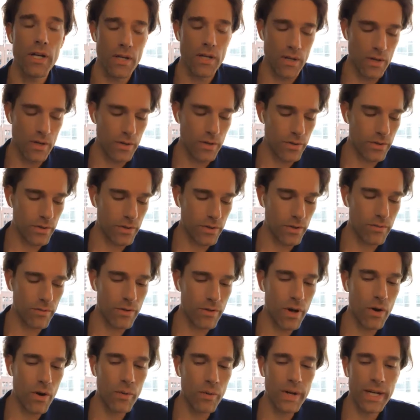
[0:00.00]
So
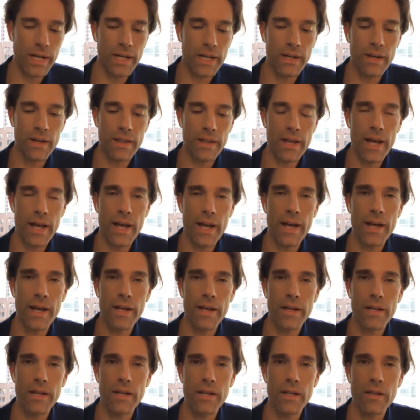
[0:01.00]
knowing that
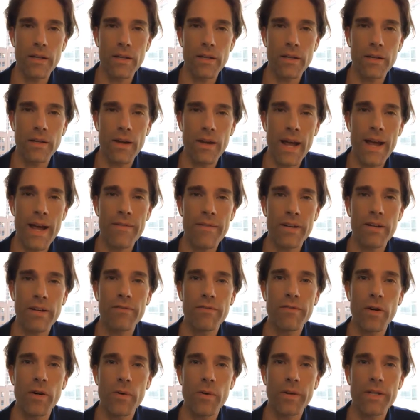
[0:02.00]
you having a
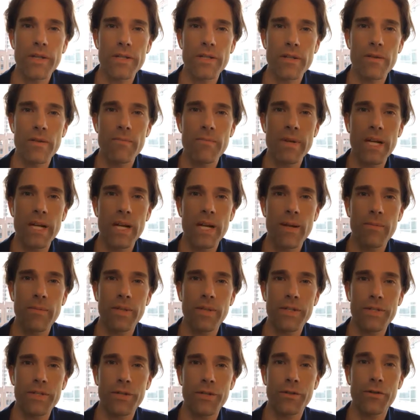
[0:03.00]
focus on being able to
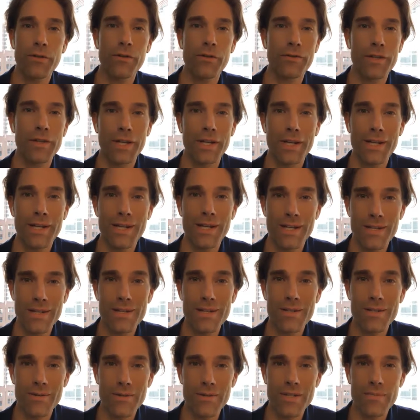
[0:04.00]
turn over the keys,
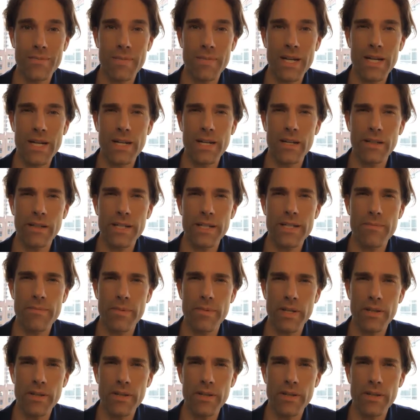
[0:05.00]
so to speak, and at least build in